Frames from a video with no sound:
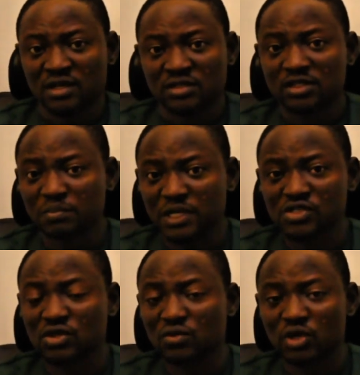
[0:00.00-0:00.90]
Depends
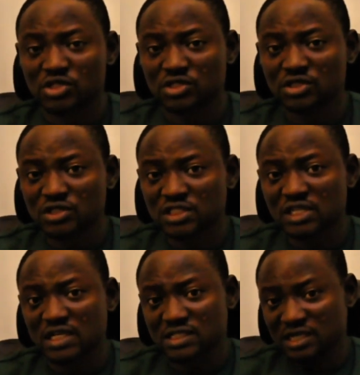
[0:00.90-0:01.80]
on what you're using
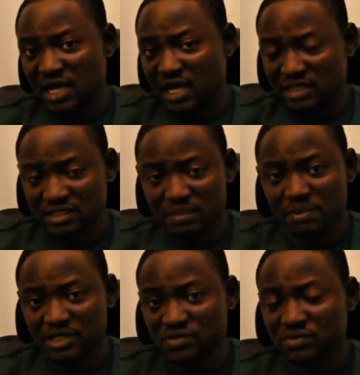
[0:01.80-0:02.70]
at that
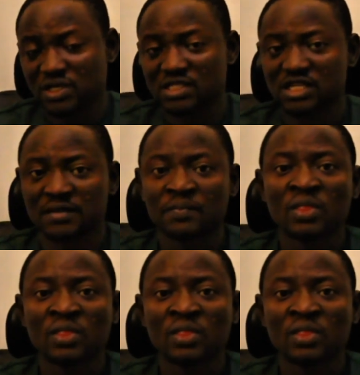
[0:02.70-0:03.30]
particular time.